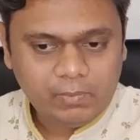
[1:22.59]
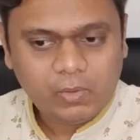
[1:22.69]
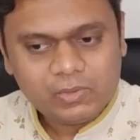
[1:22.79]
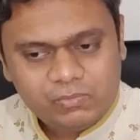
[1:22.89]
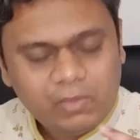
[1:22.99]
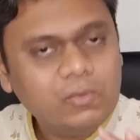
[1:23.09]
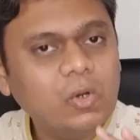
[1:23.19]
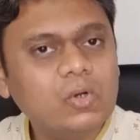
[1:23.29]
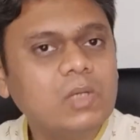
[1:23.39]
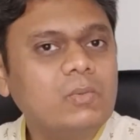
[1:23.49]
because we have
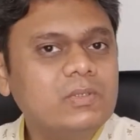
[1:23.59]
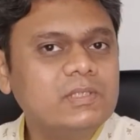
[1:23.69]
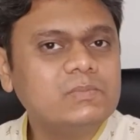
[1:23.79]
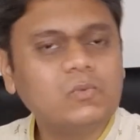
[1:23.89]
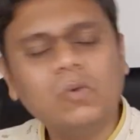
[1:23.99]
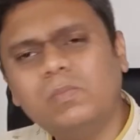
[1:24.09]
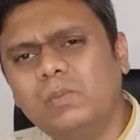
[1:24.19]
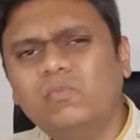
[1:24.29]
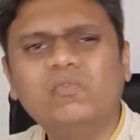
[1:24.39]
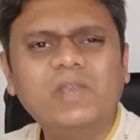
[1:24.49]
talked about this
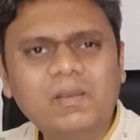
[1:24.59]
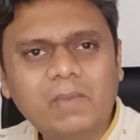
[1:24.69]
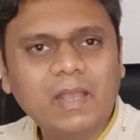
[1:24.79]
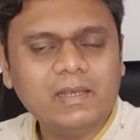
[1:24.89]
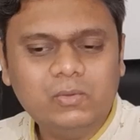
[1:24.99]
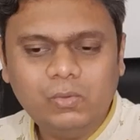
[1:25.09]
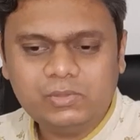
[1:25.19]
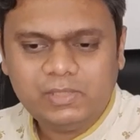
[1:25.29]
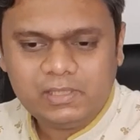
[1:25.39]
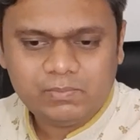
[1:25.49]
problem way back in those days,